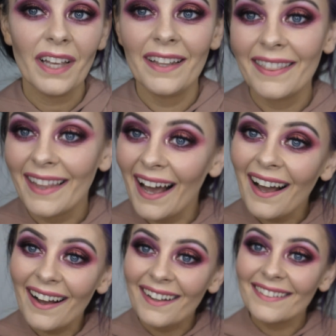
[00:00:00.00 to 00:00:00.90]
And
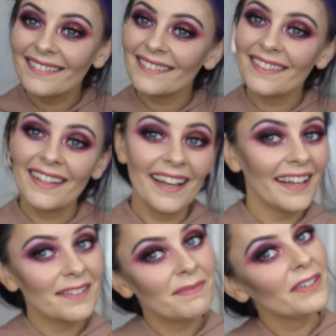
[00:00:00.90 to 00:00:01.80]
that
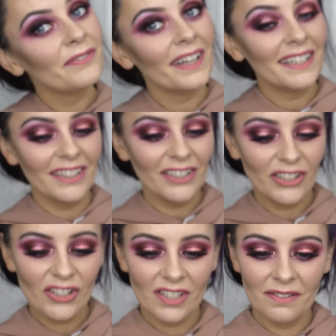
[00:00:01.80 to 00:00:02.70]
is me
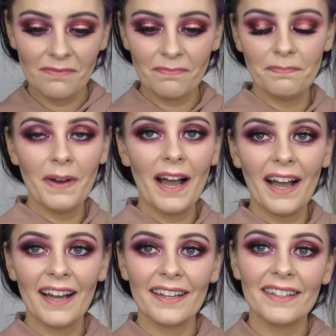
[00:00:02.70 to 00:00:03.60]
finished
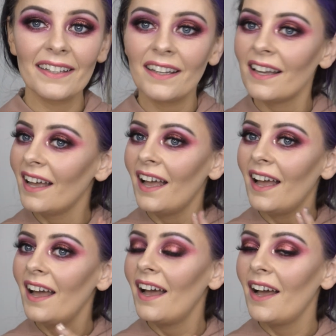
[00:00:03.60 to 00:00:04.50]
my
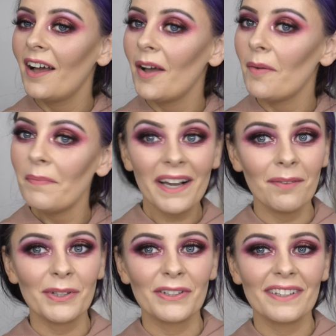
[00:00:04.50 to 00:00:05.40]
makeup
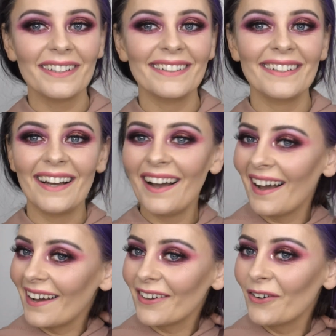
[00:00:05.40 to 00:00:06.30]
look.
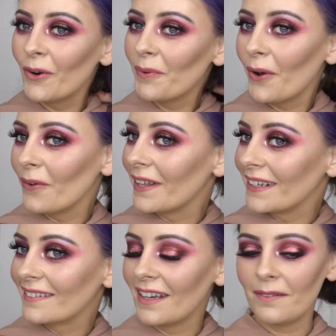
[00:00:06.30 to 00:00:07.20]
I hope you all
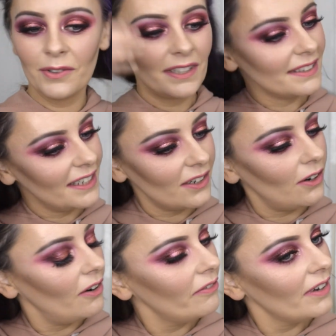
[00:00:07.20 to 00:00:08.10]
liked it. I'm going to take
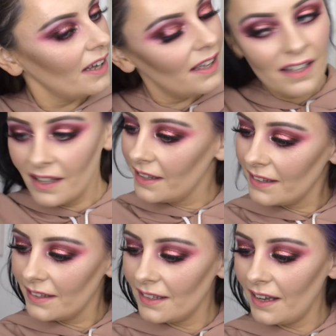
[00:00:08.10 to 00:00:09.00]
off
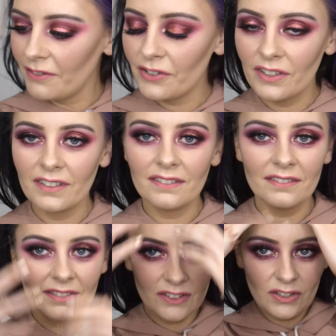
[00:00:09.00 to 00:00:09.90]
everything
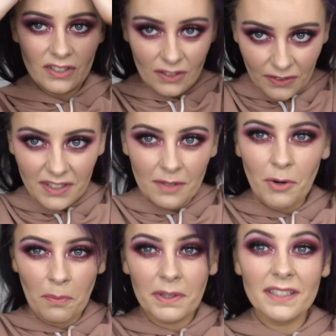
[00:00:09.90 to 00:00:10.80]
so you can all see it
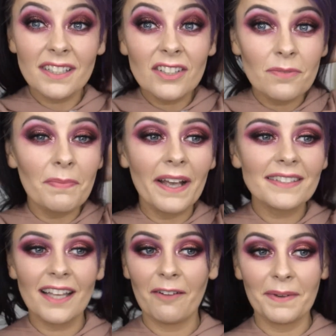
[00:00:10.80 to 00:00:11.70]
properly. See the mess
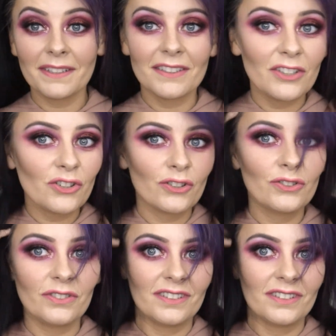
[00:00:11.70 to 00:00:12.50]
that I made in the studio.